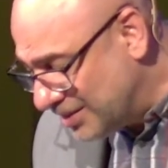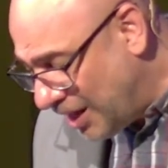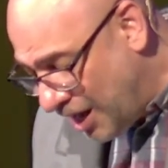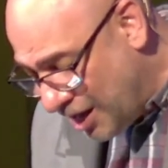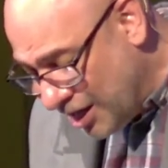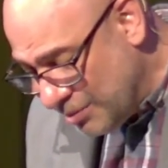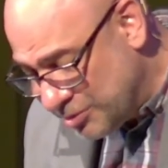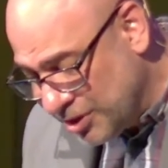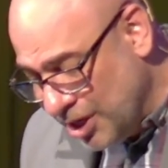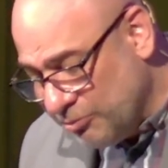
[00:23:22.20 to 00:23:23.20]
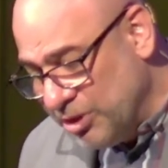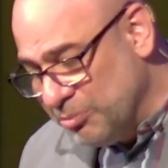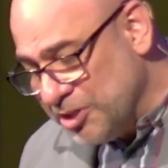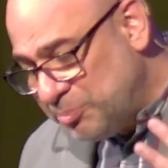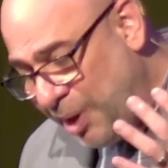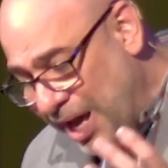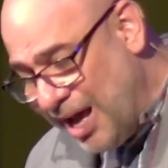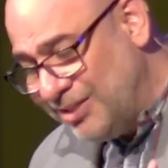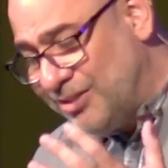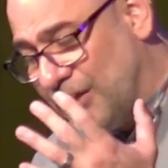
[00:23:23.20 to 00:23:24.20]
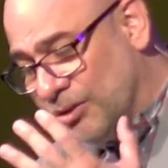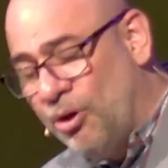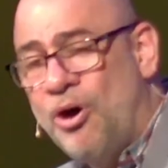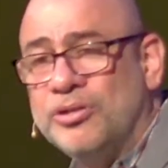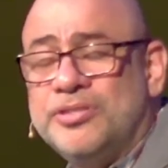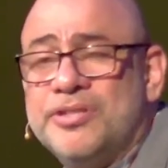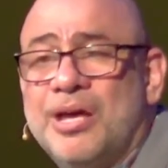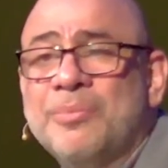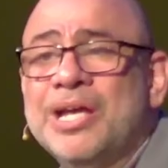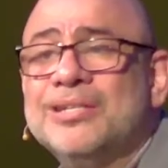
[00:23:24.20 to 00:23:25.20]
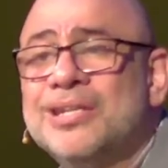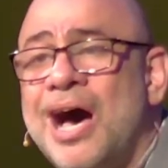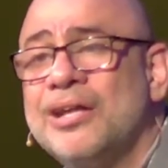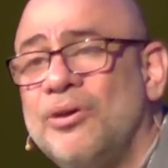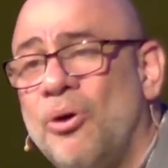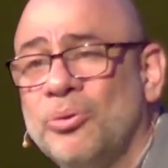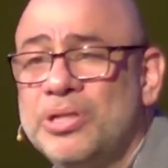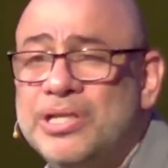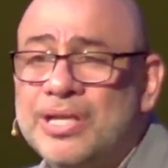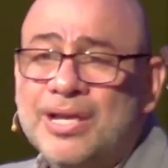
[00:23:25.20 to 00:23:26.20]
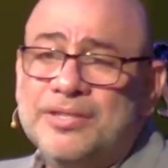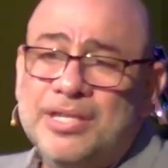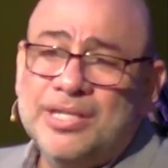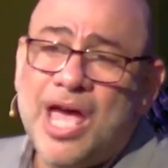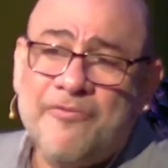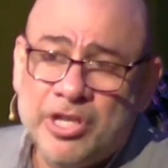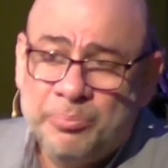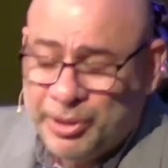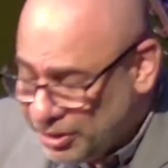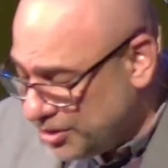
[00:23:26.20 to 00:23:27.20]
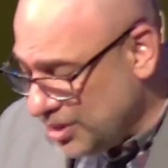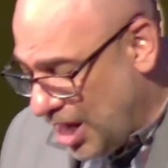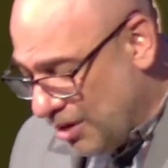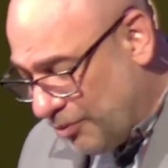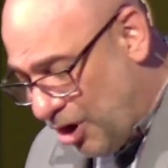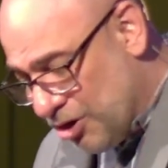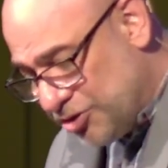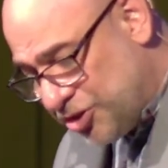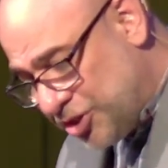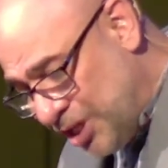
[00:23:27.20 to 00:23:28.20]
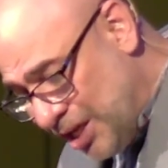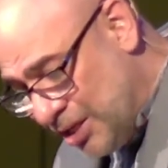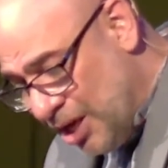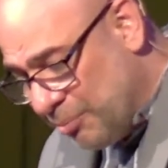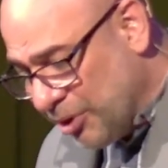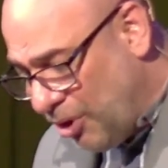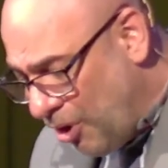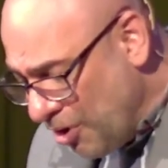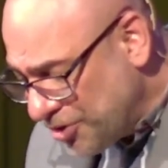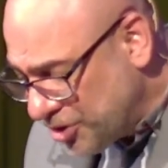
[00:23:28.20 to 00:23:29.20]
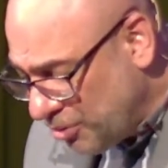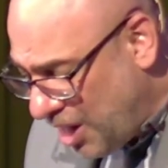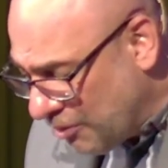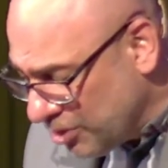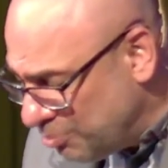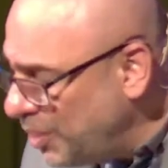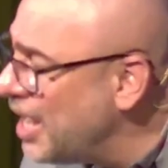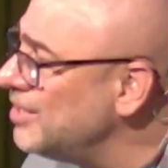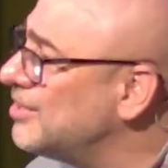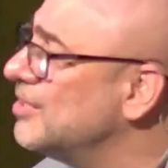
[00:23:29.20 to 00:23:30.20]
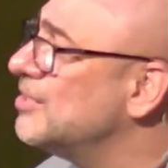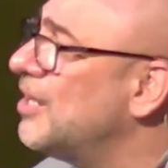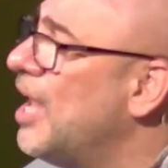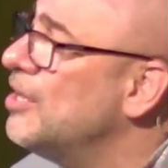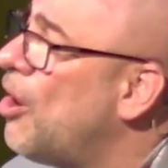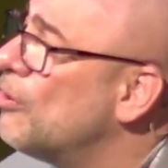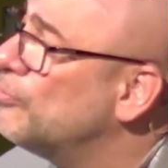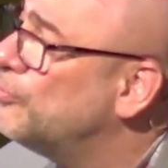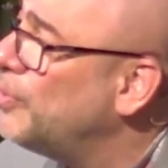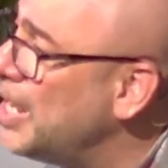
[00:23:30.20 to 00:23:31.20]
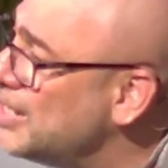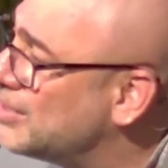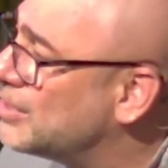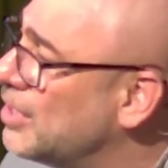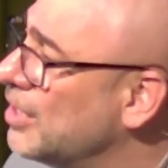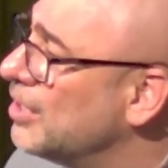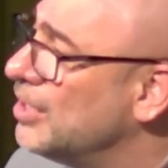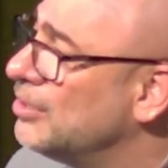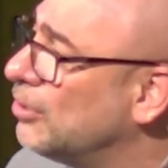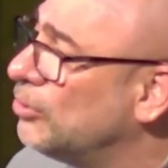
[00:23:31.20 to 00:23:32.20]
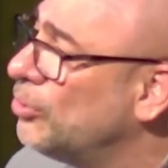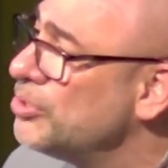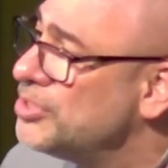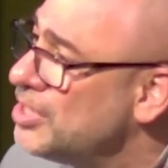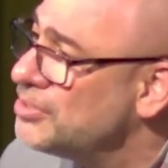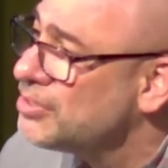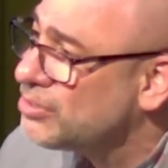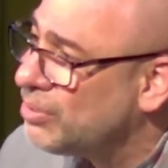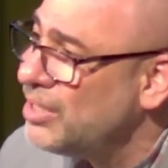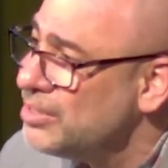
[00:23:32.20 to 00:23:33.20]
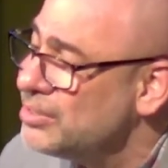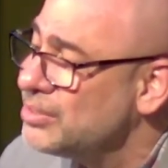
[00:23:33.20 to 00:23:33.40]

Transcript: times. We must pass along to them not only the inevitability of our sin, but also our repentance and our faith in the Lord Jesus Christ.